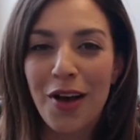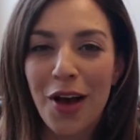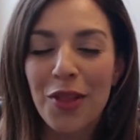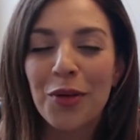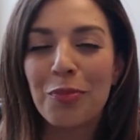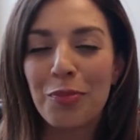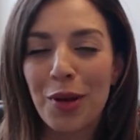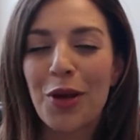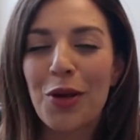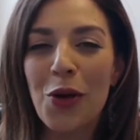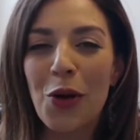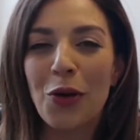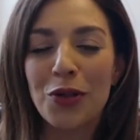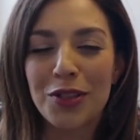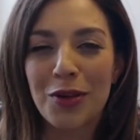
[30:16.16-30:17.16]
other big
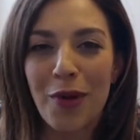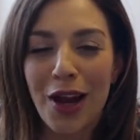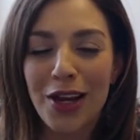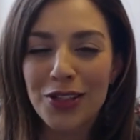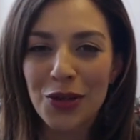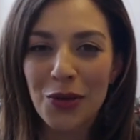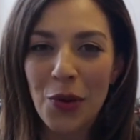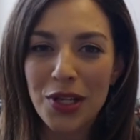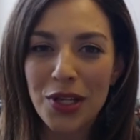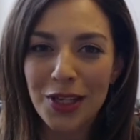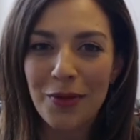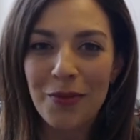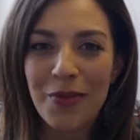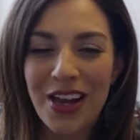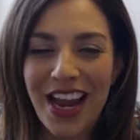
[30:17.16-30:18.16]
goals in mind. So what's
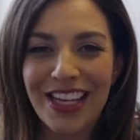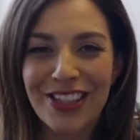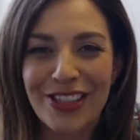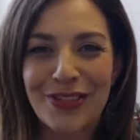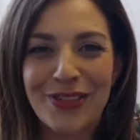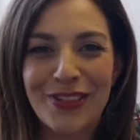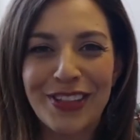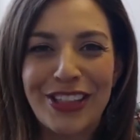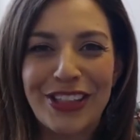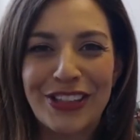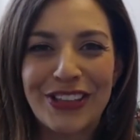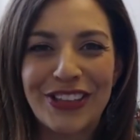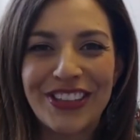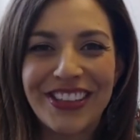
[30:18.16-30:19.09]
up next for you?